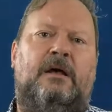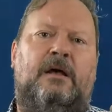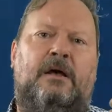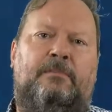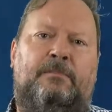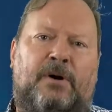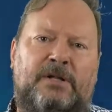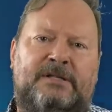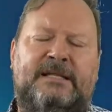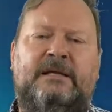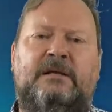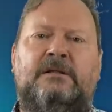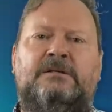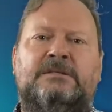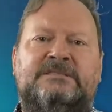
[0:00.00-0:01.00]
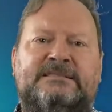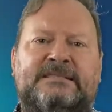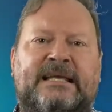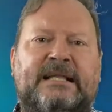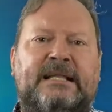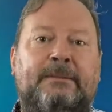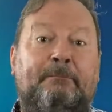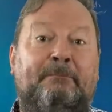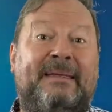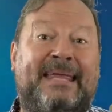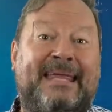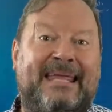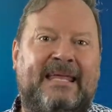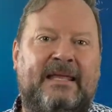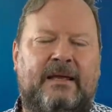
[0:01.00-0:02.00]
a particular skill
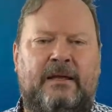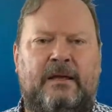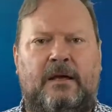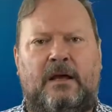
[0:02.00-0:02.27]
being